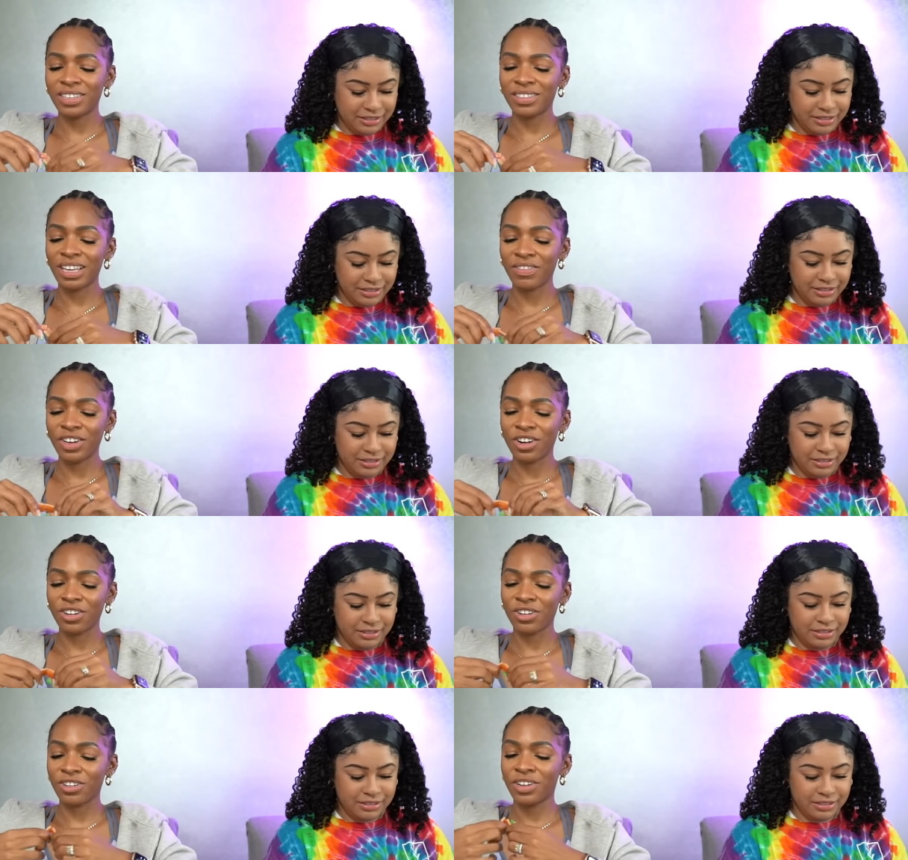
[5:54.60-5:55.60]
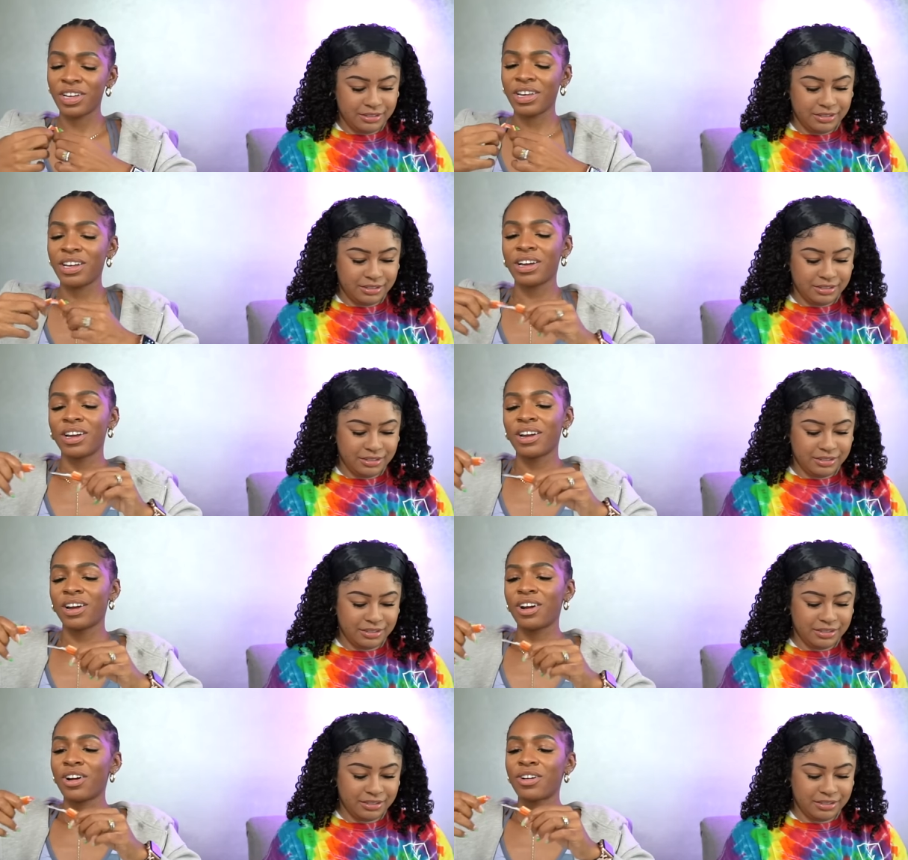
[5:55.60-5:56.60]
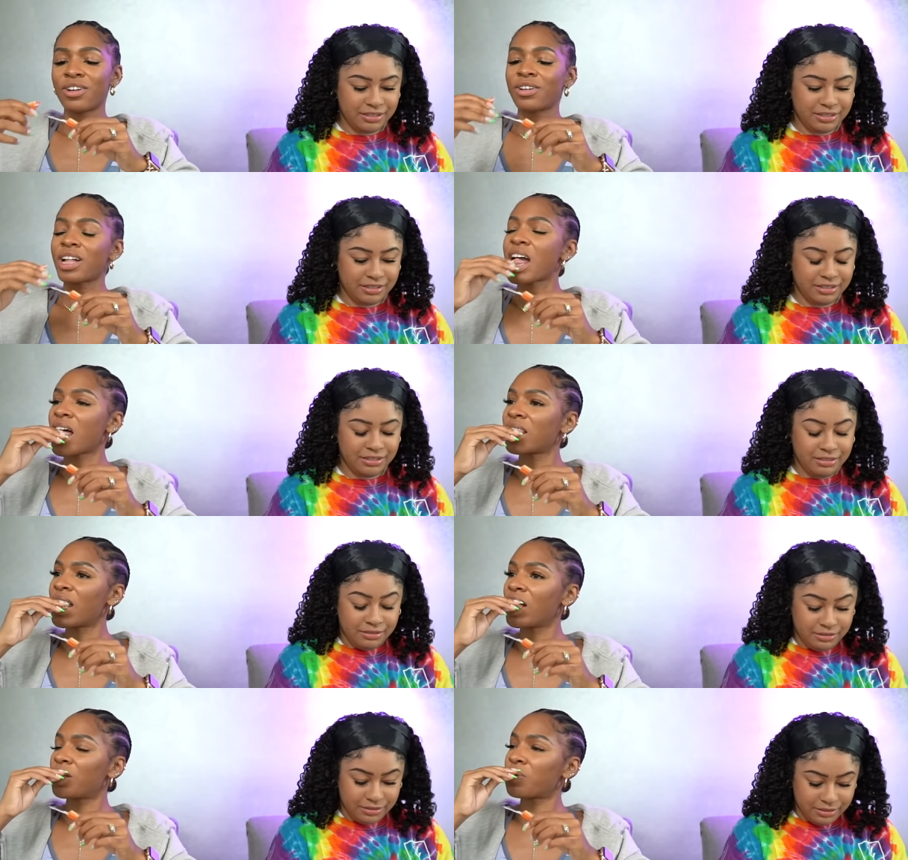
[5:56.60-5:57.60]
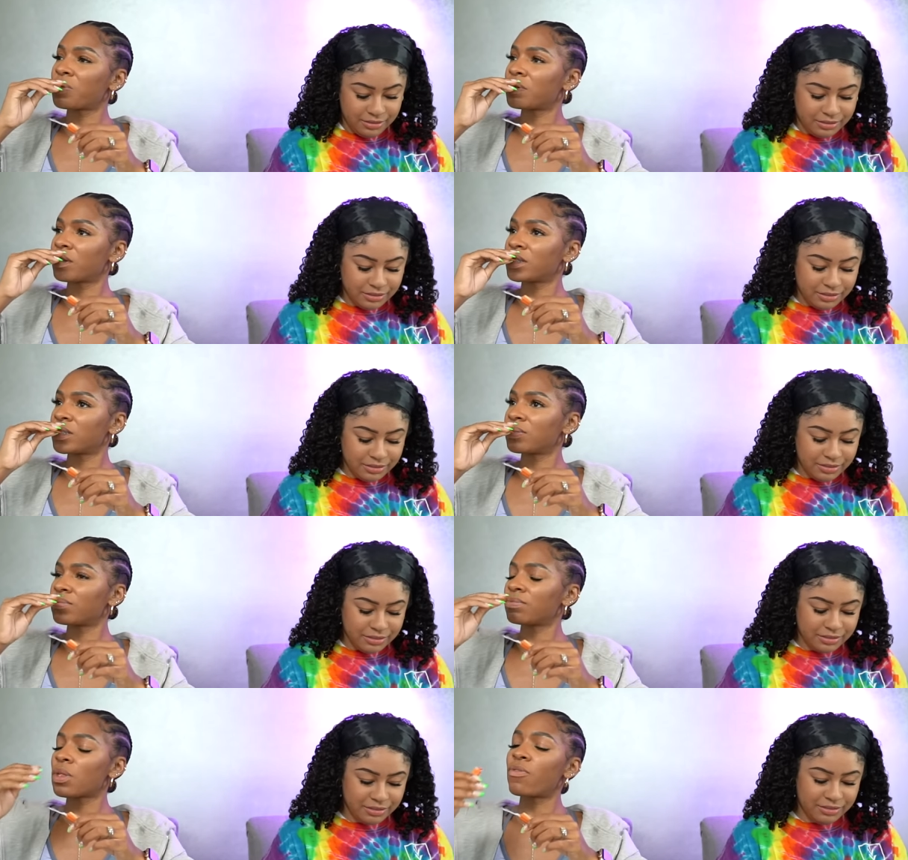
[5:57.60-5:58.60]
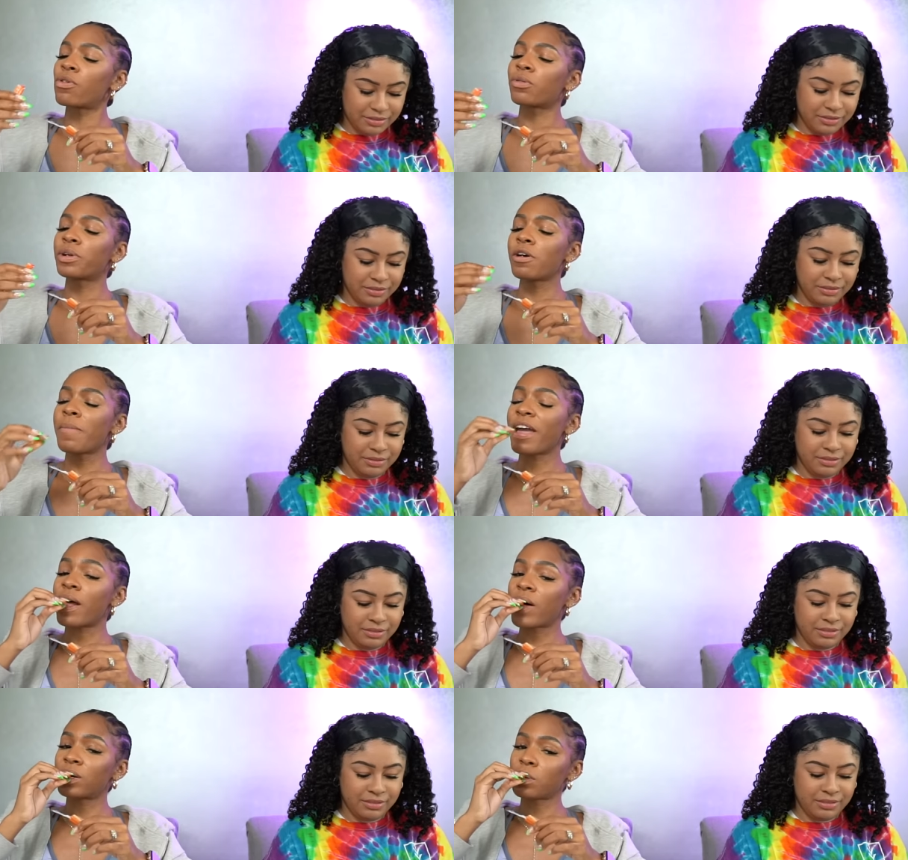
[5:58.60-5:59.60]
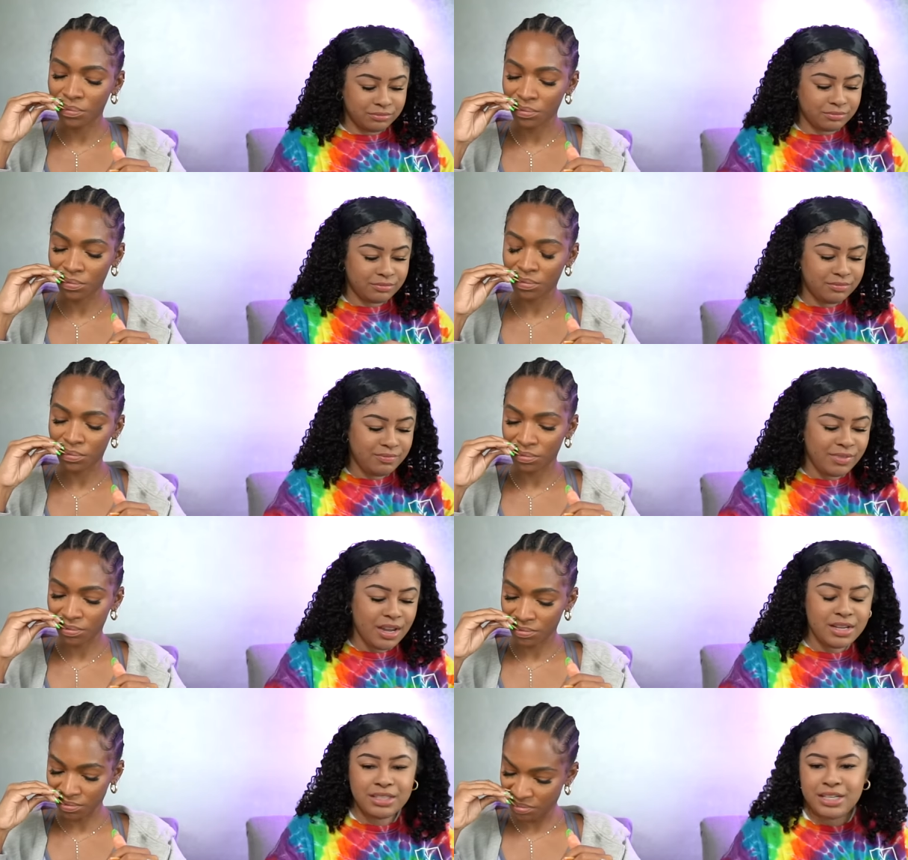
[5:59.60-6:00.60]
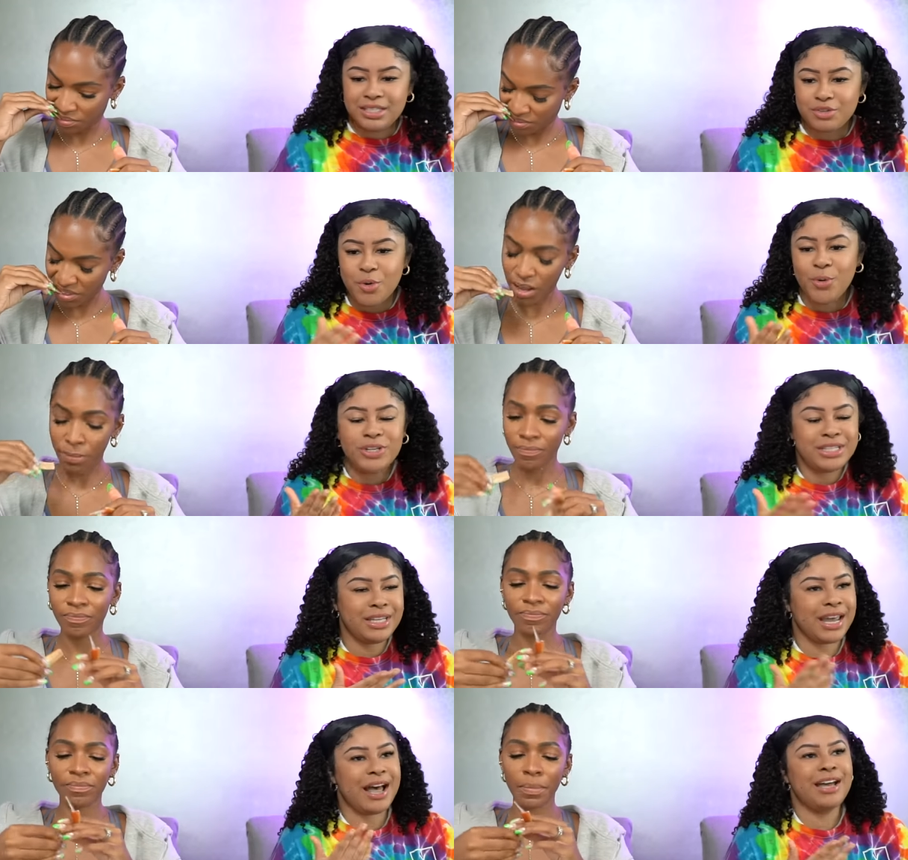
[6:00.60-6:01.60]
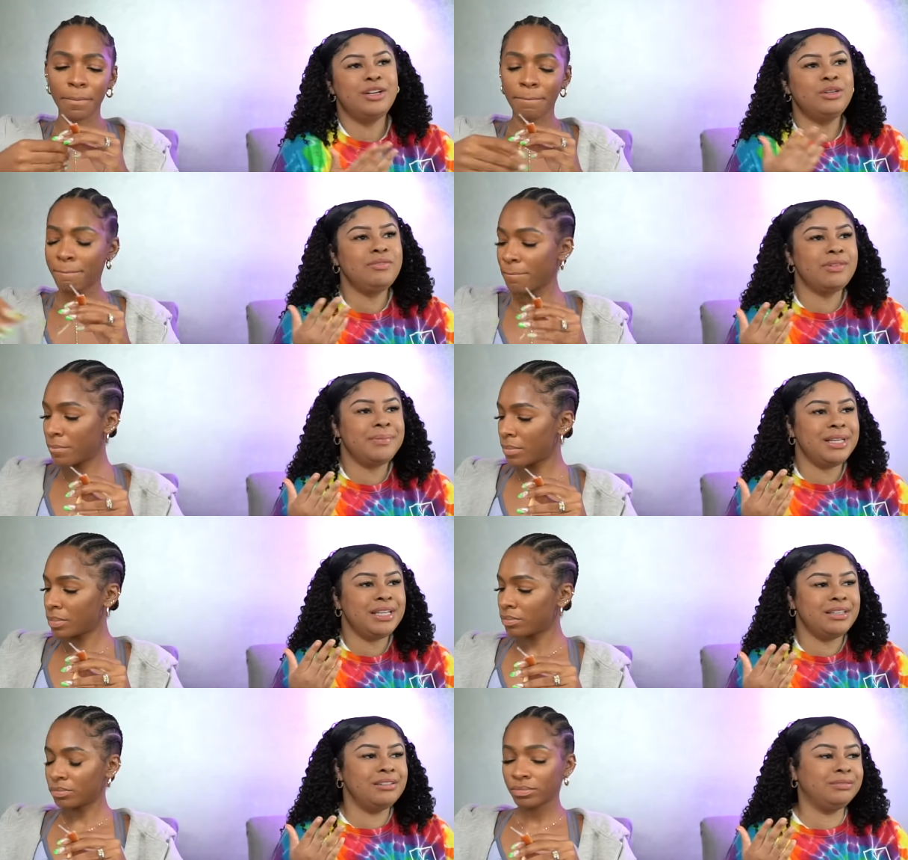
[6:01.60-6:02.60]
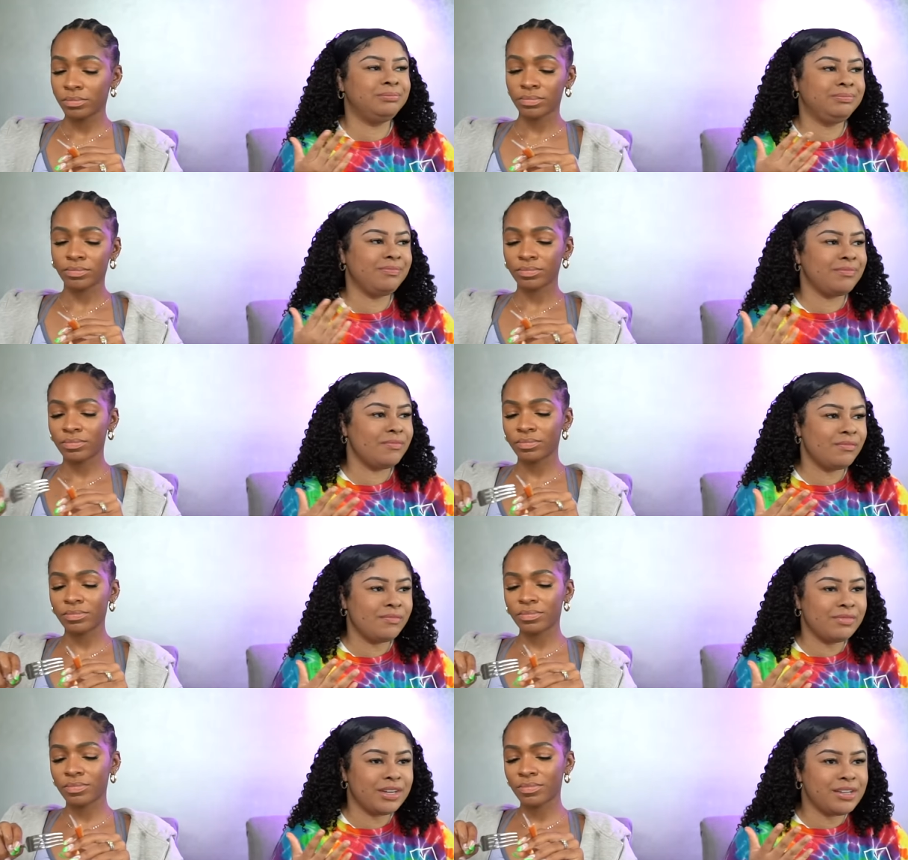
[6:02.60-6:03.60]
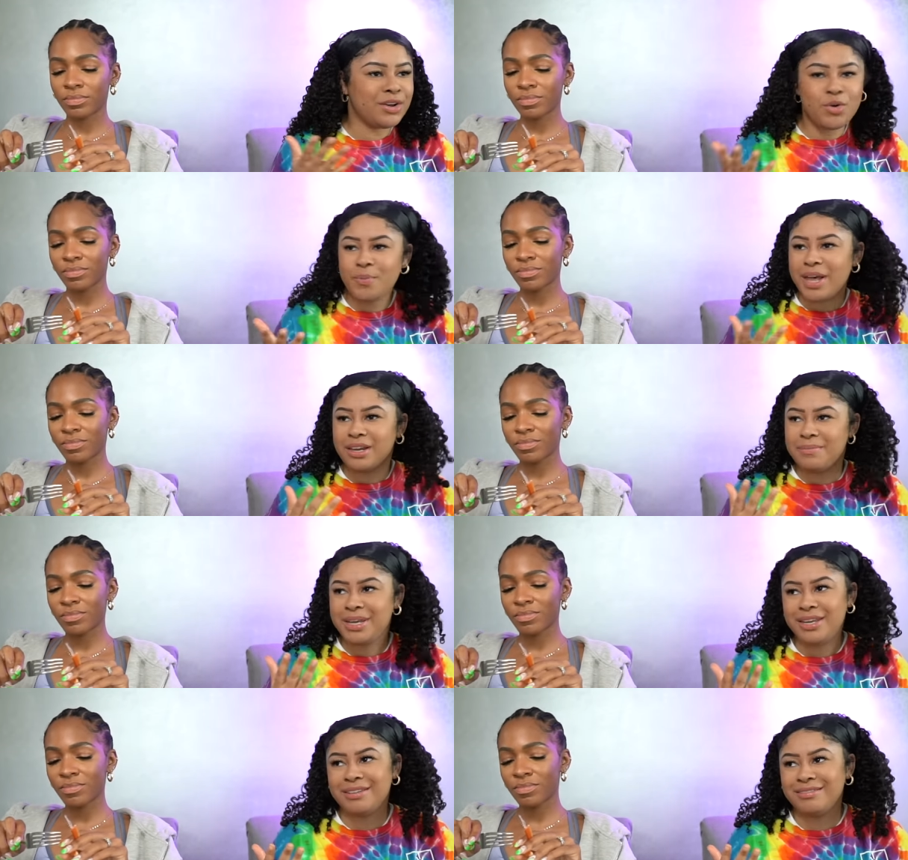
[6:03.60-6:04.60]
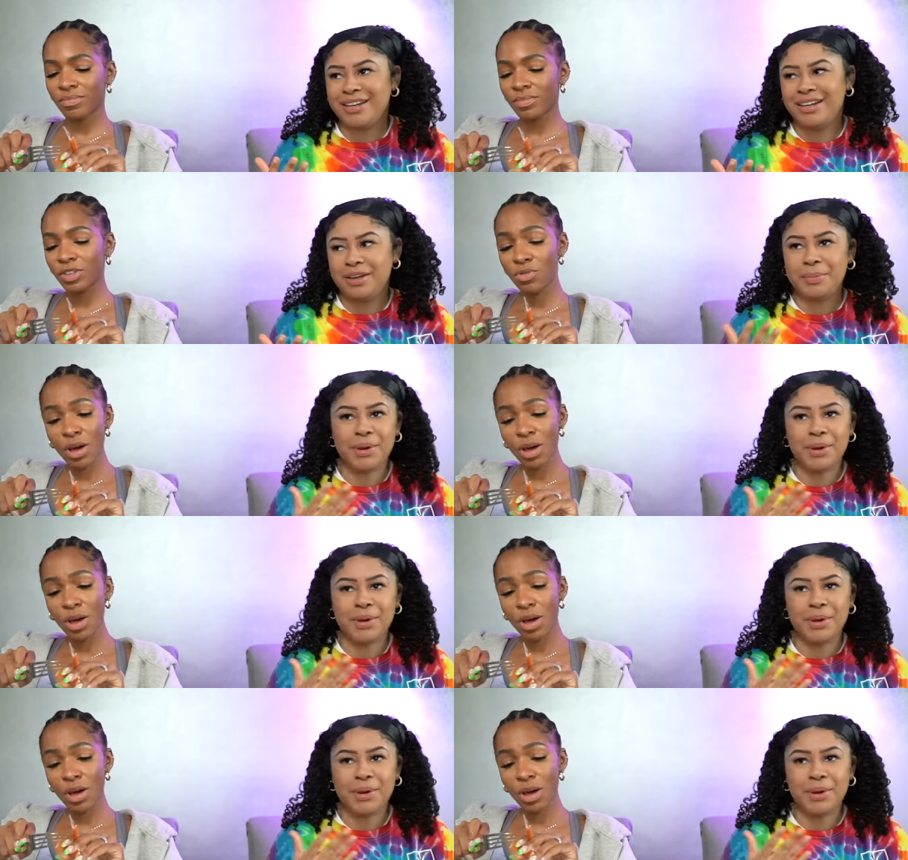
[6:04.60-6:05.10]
Speaker 1: is saving her her love for a real man.
Speaker 2: Since quarantine, like I don't even be like, who am I gonna meet? you my,